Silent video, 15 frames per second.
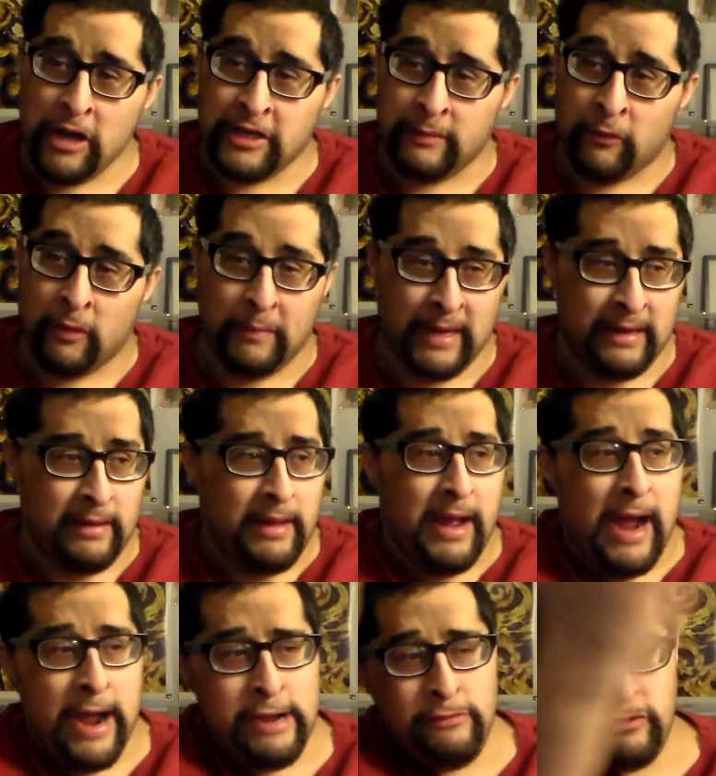watch anymore, but
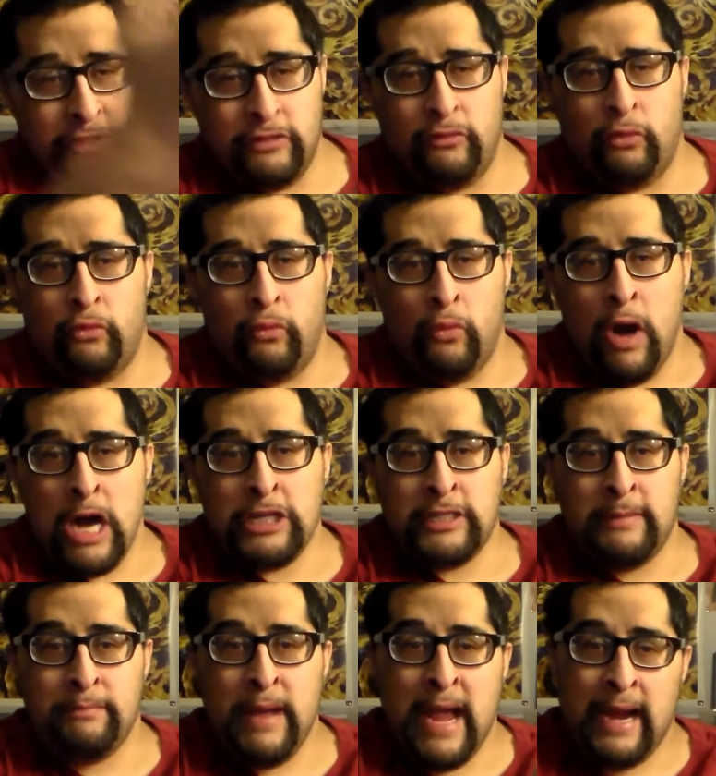I used to
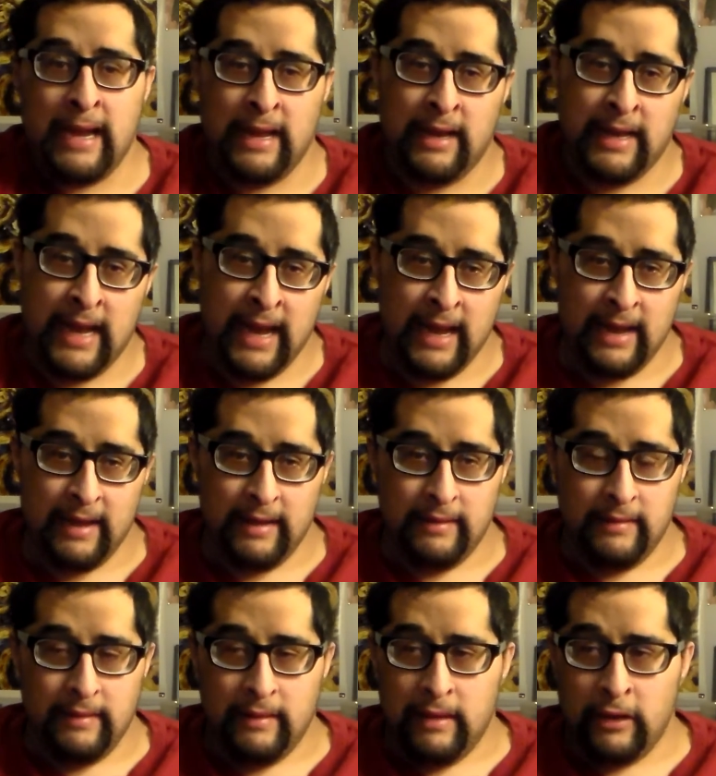watch it back in the day.
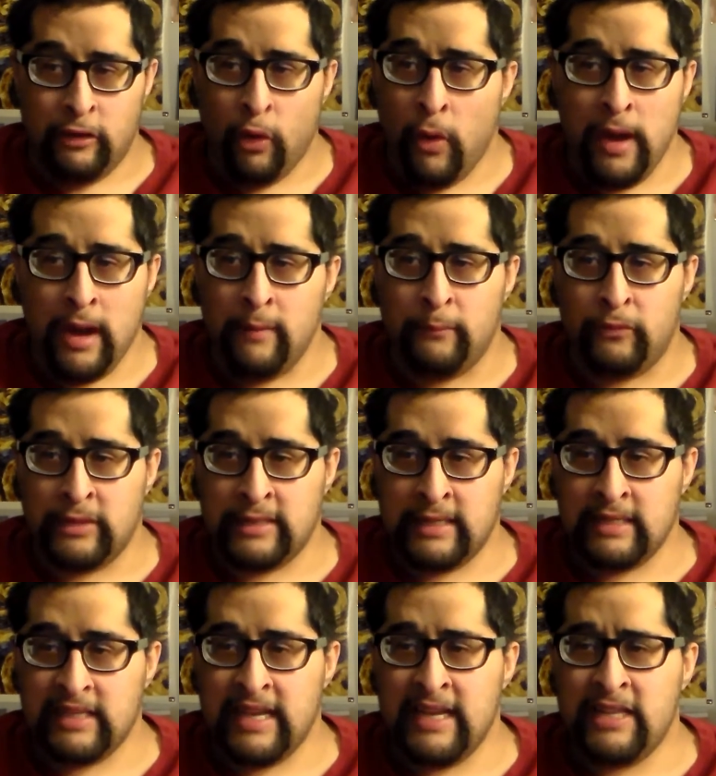Growing up with
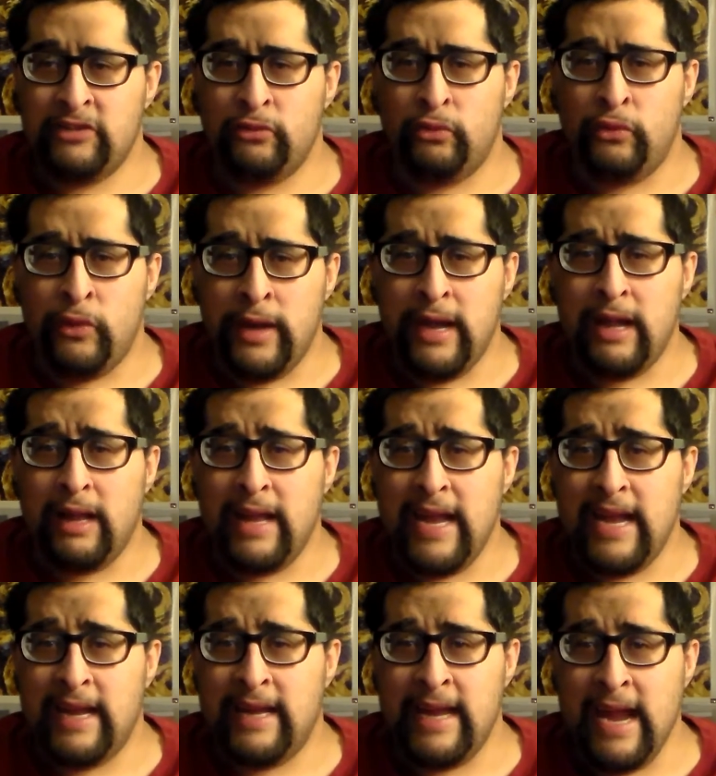this, it
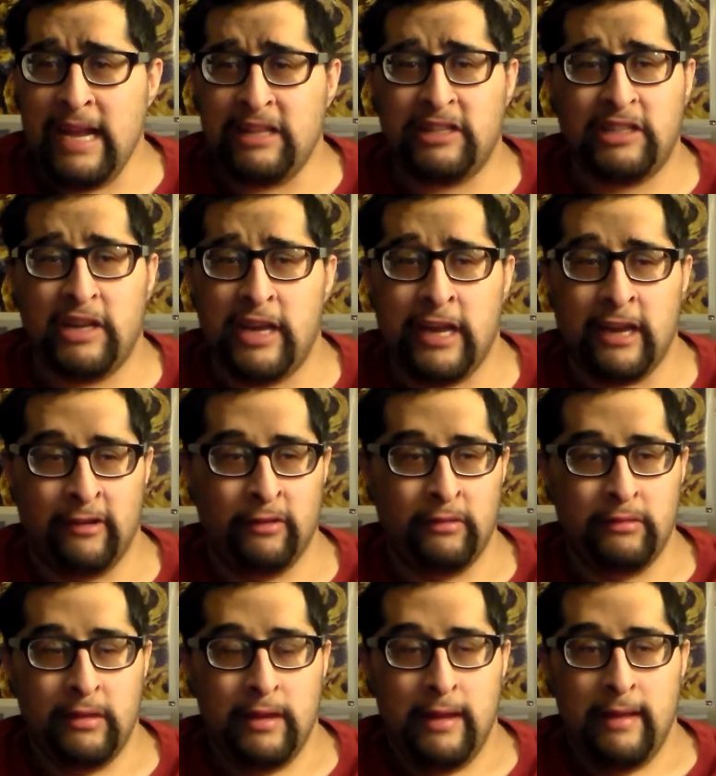really gets to you.
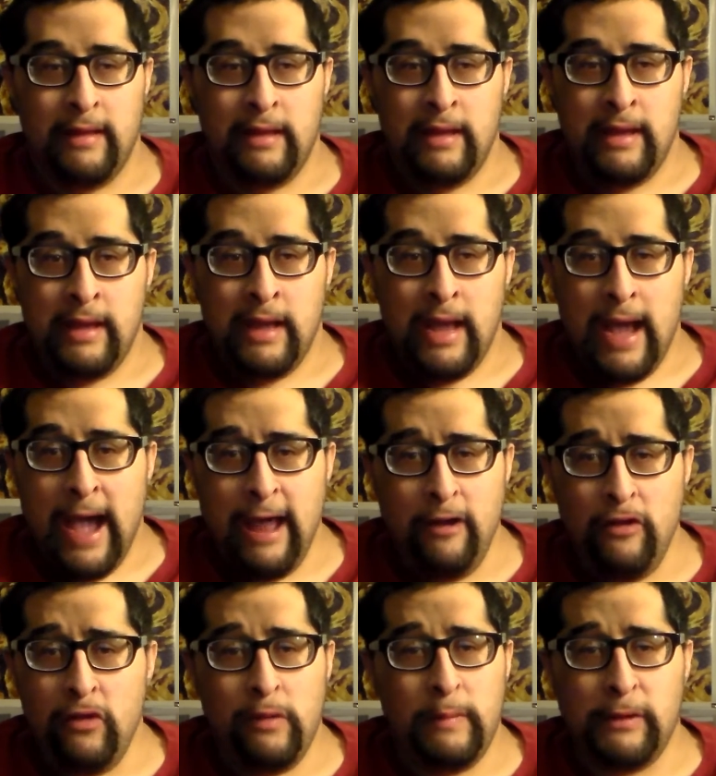I
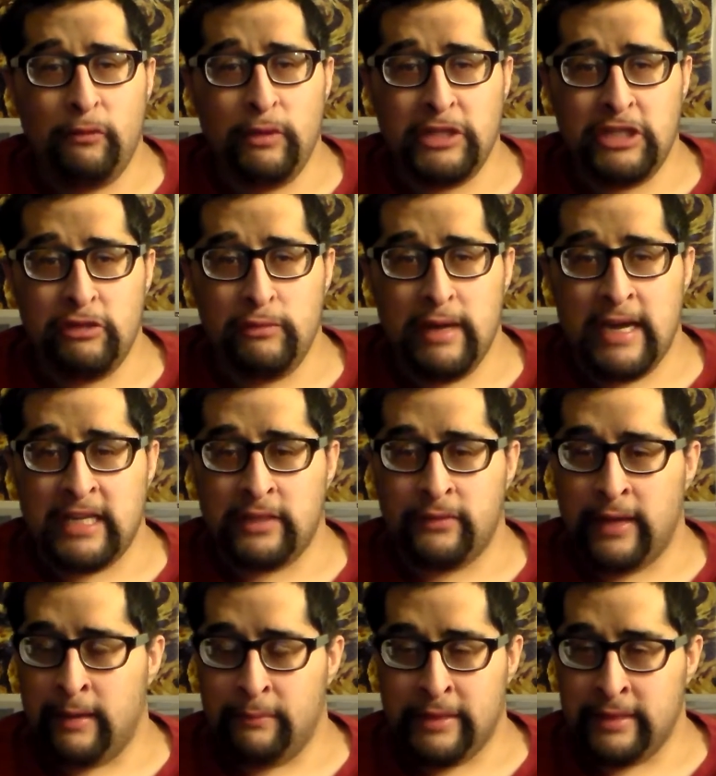don't know about what you guys
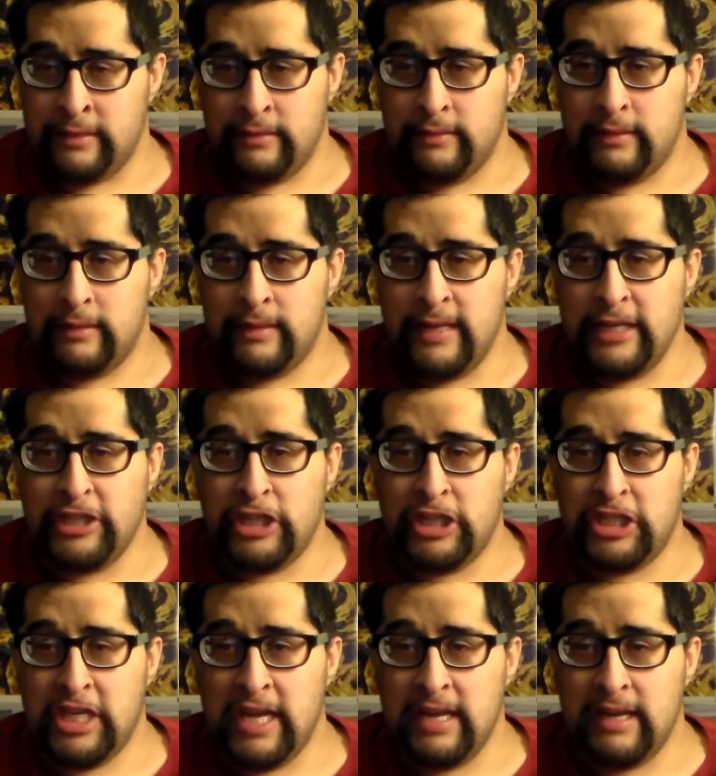think, but this
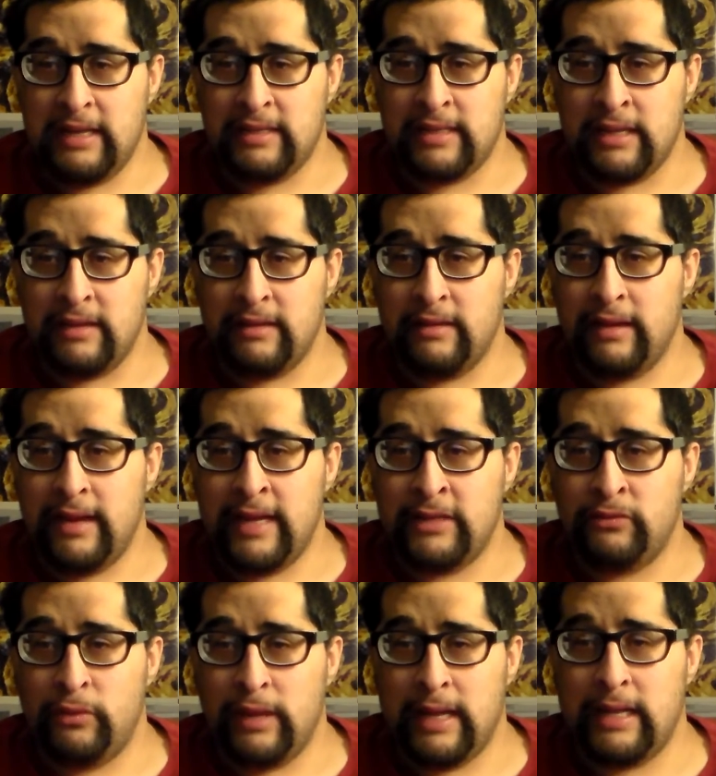shit is a
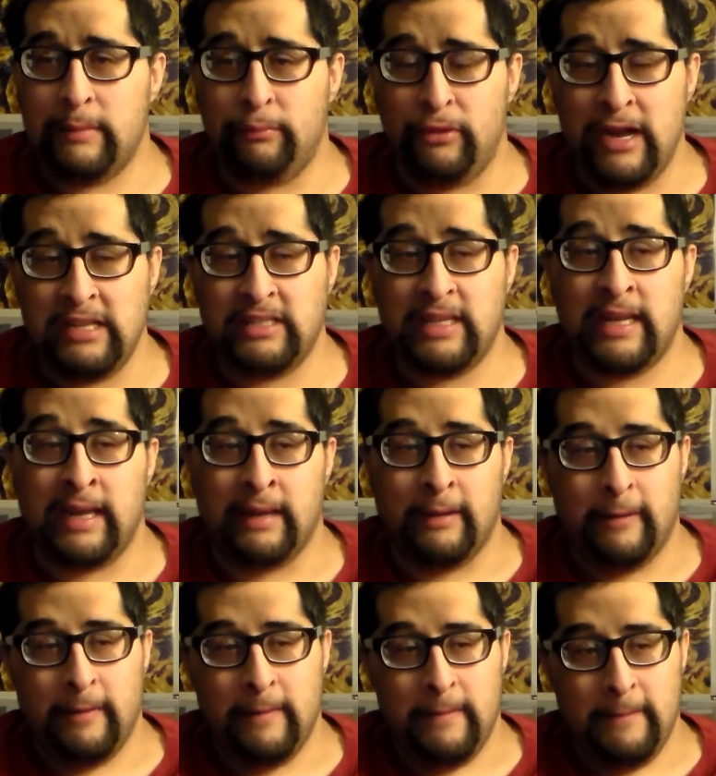is really depressing.
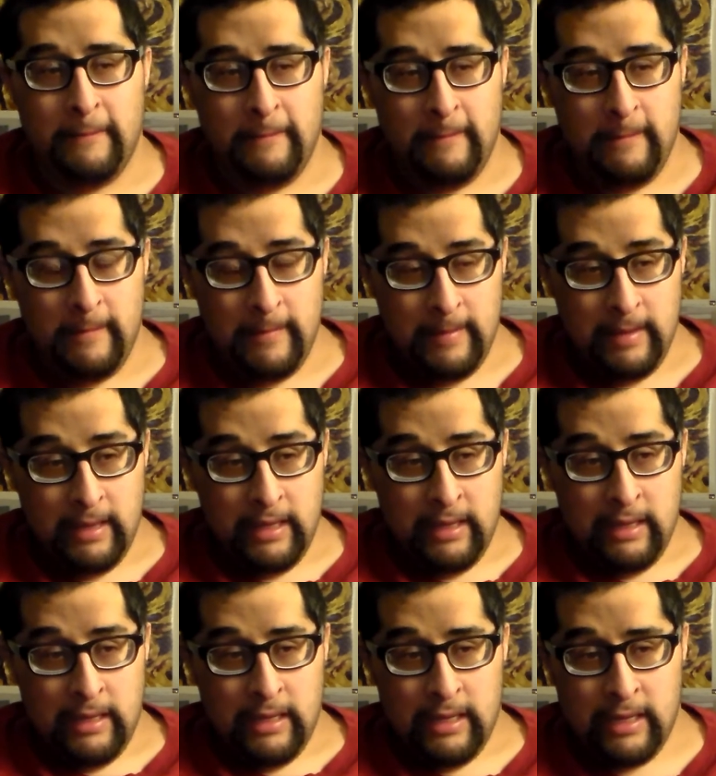
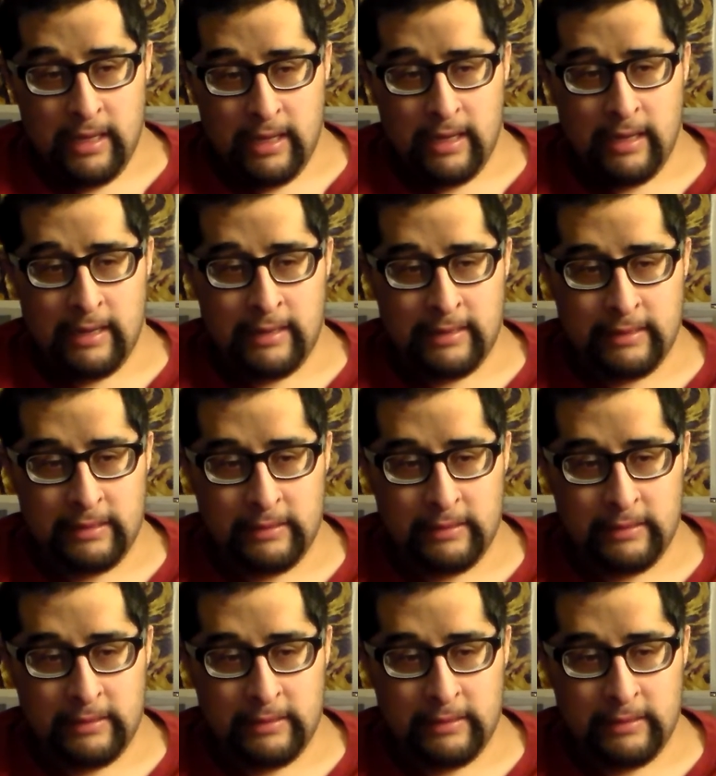Uh,